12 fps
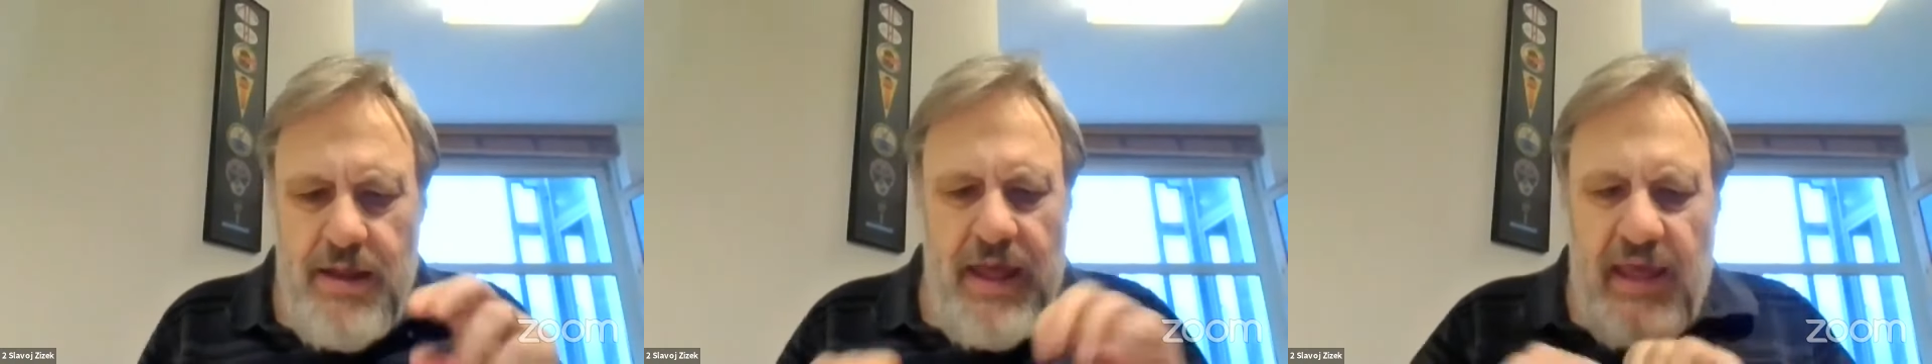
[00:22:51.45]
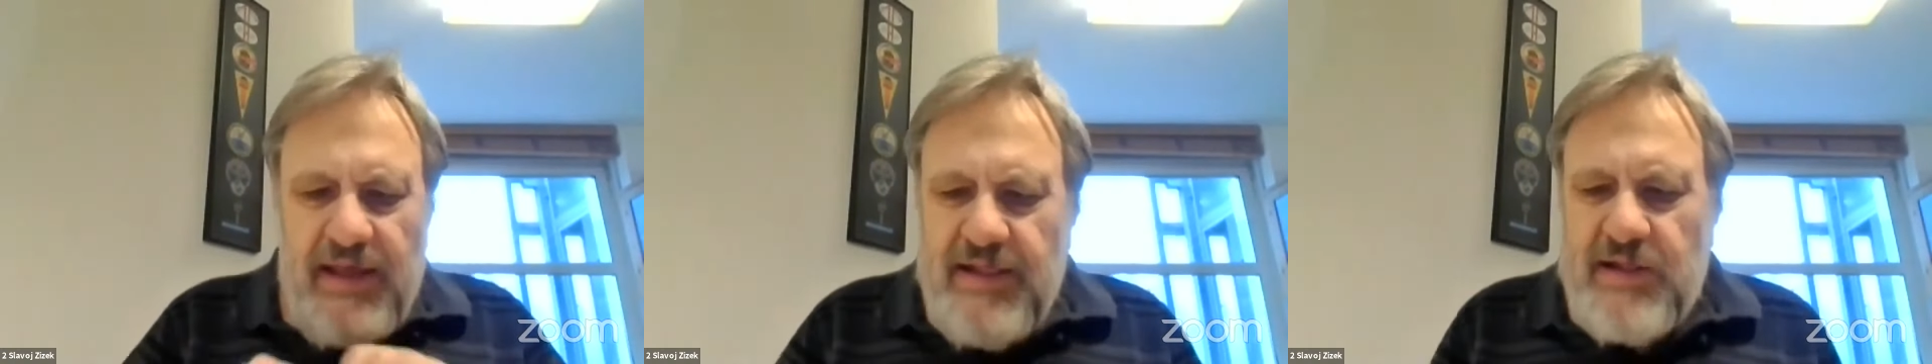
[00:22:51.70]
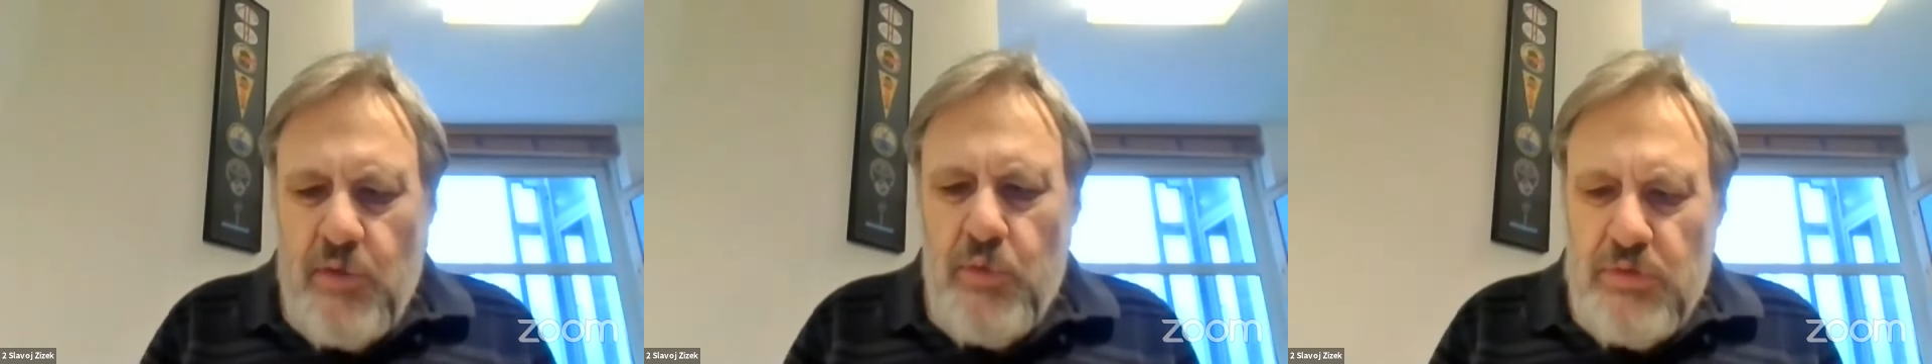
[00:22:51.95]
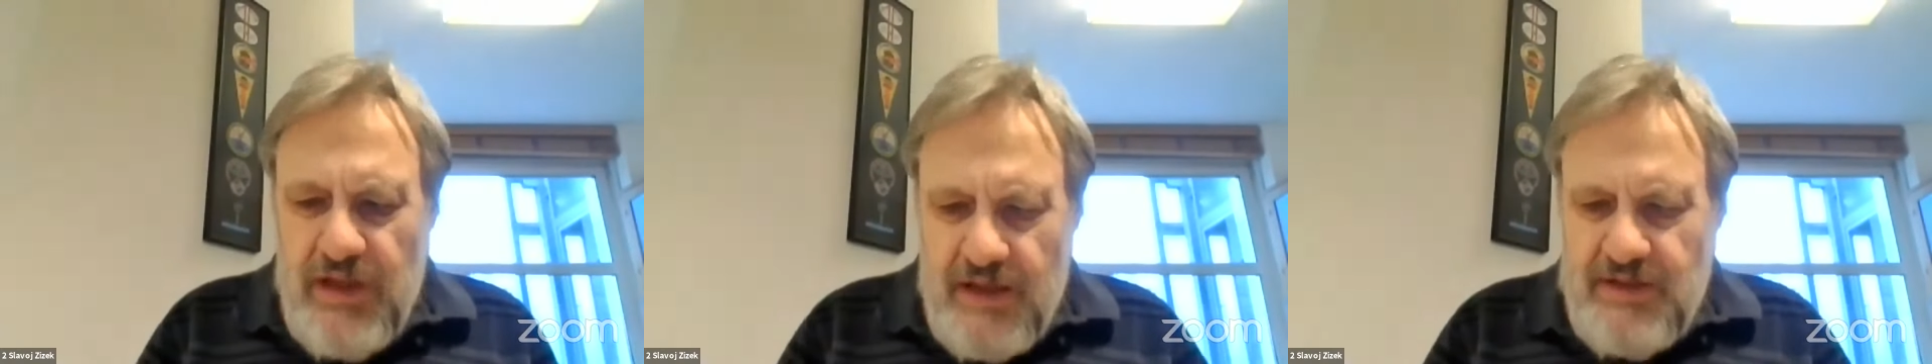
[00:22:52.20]

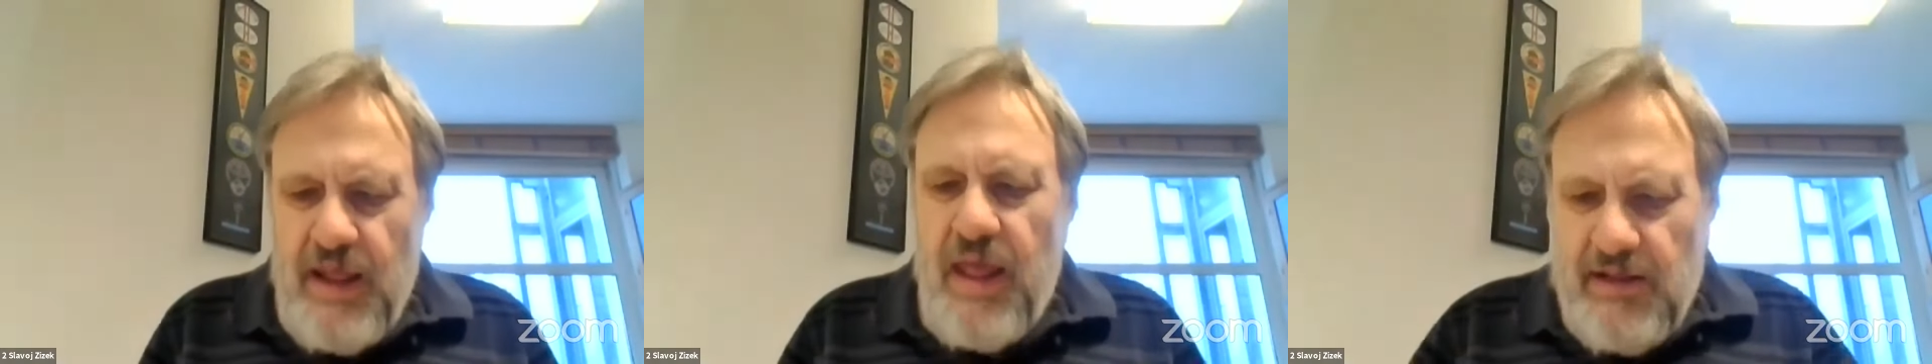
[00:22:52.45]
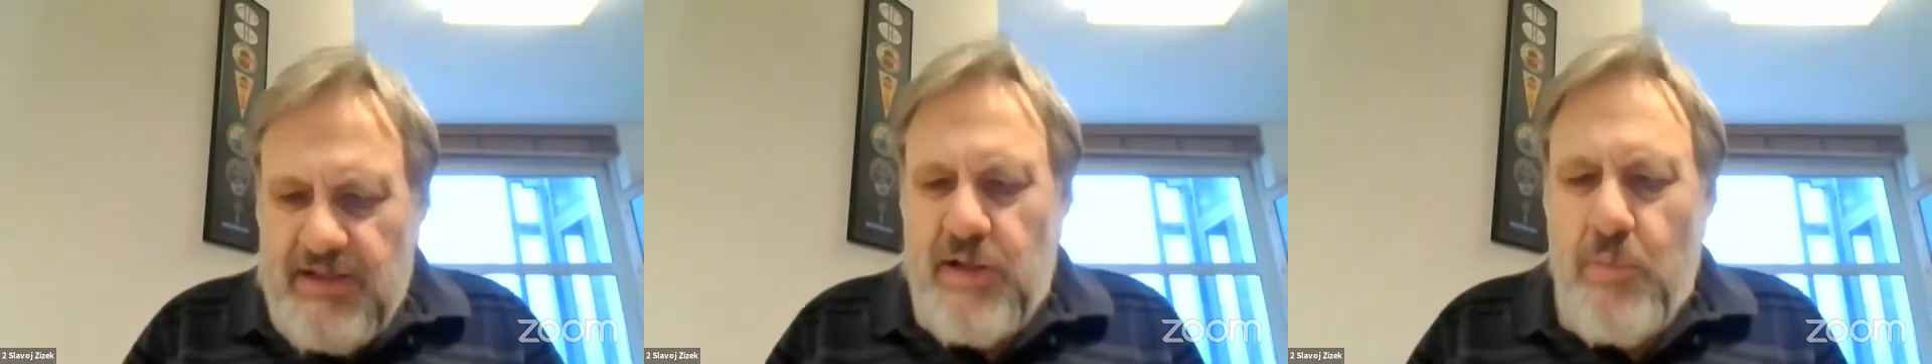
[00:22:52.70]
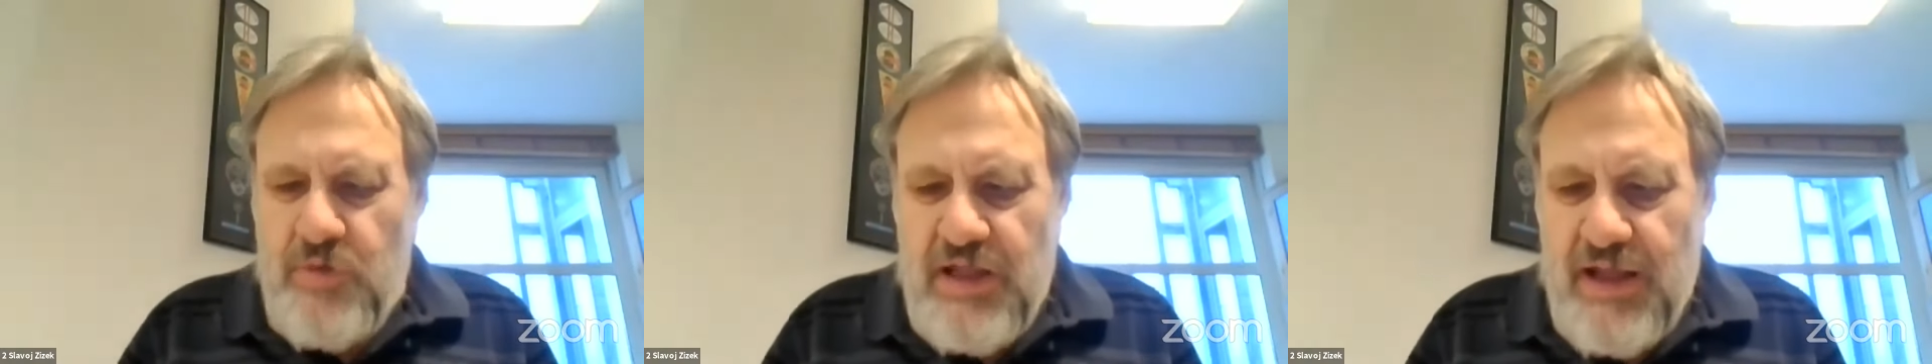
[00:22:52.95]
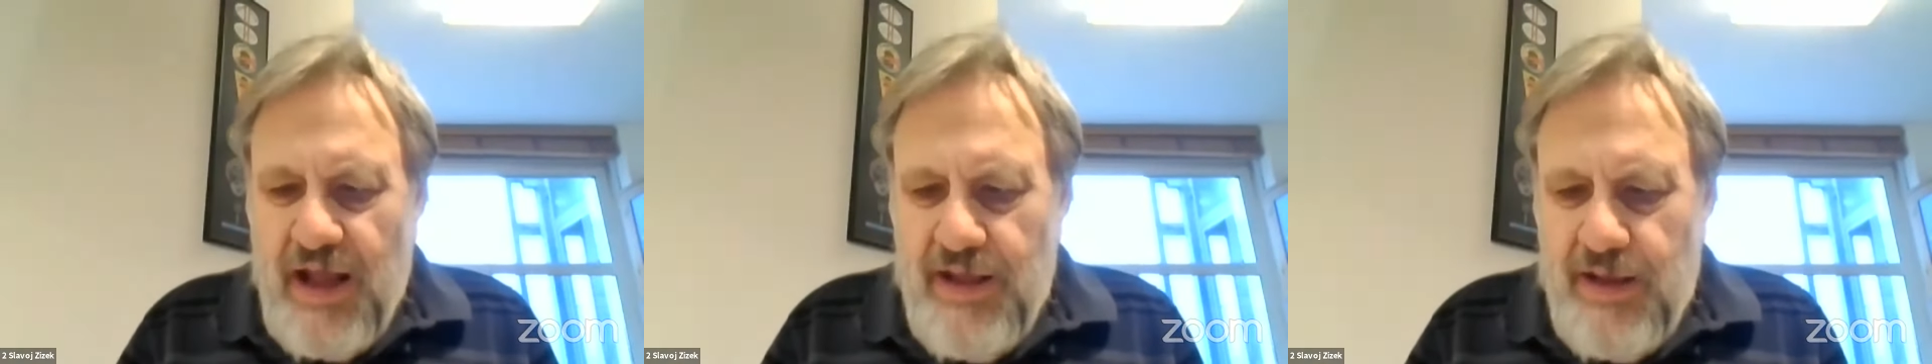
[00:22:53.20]
excluded,
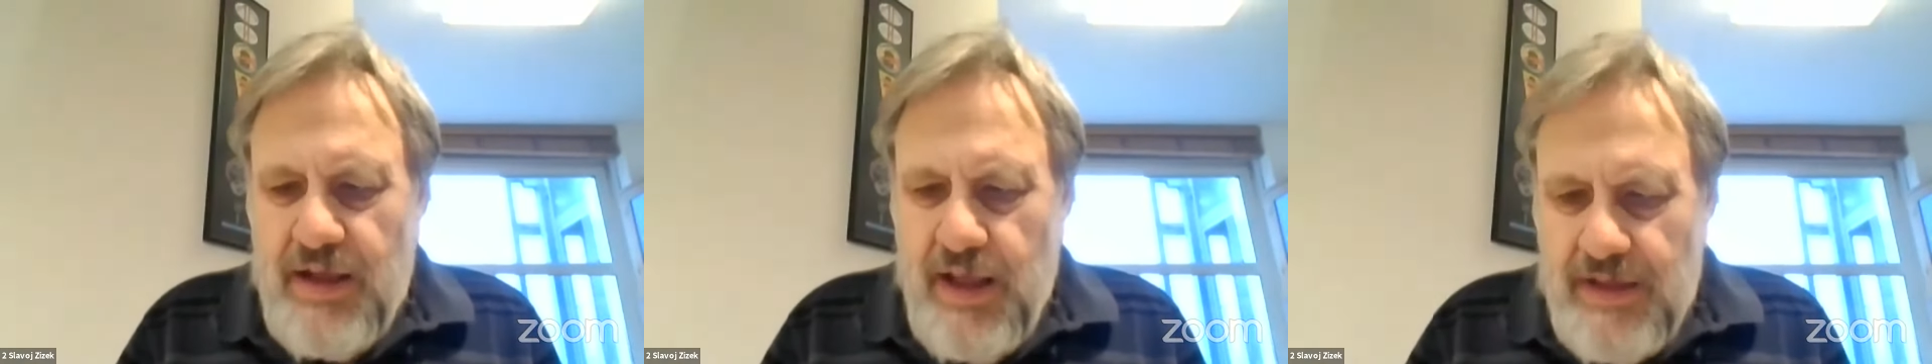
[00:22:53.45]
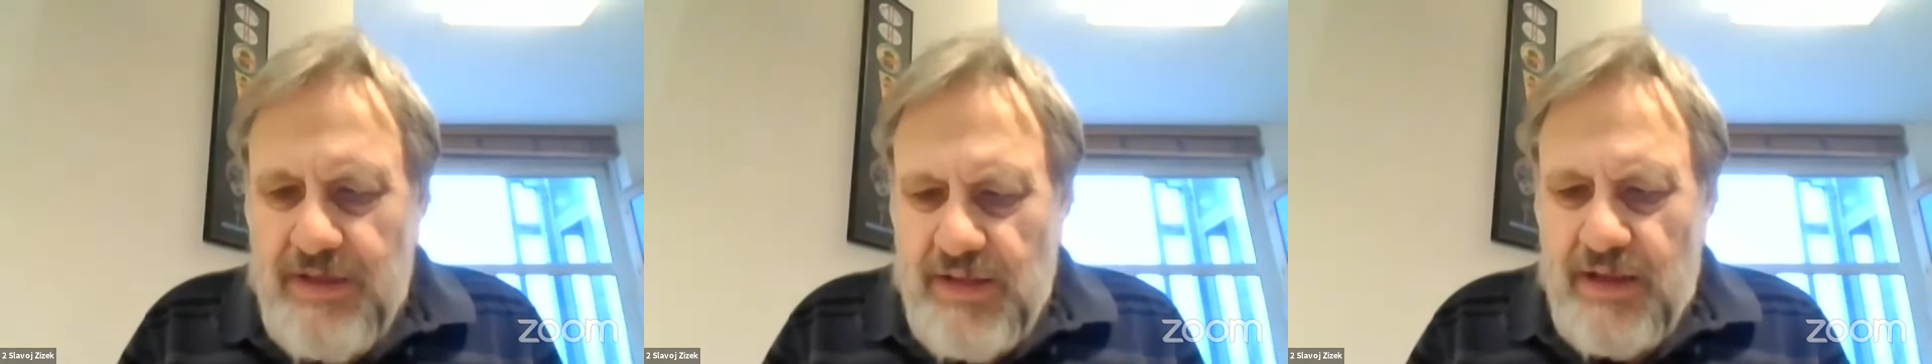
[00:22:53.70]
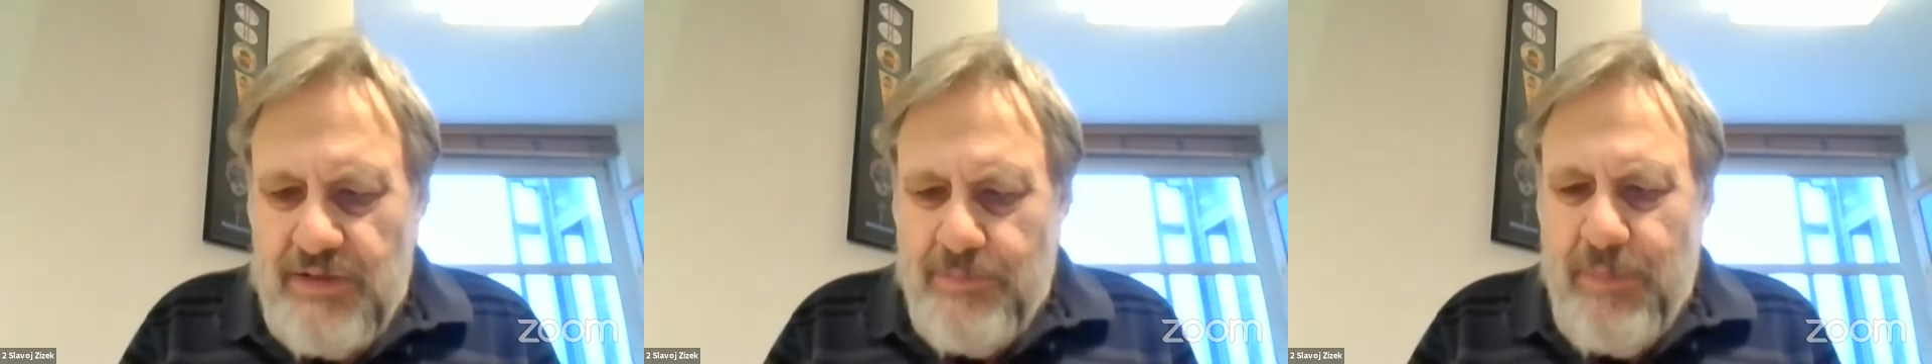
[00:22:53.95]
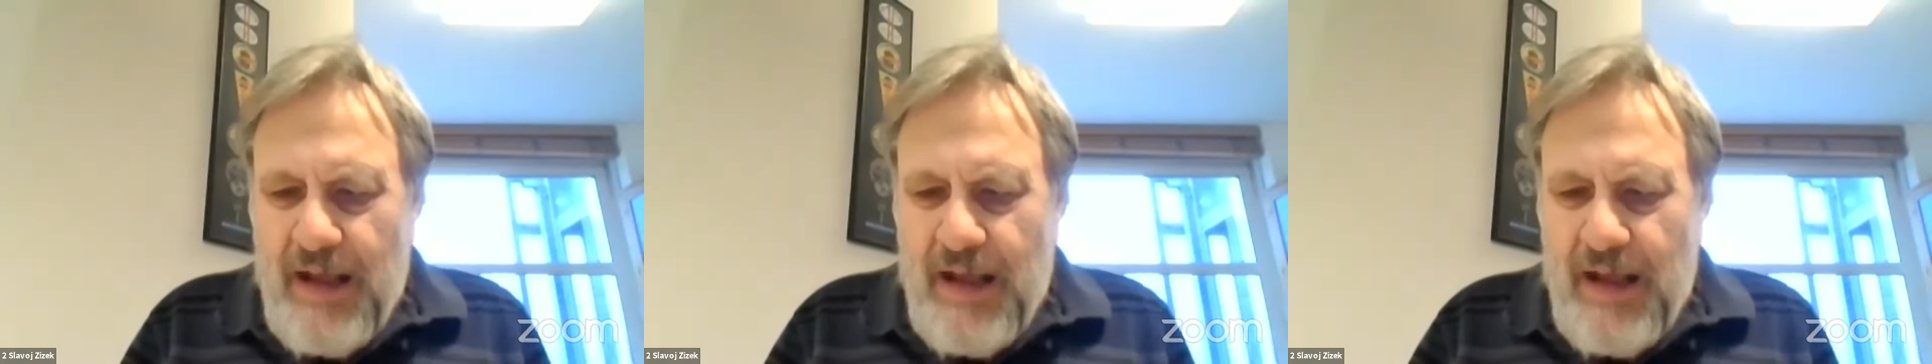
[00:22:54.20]
excommunicated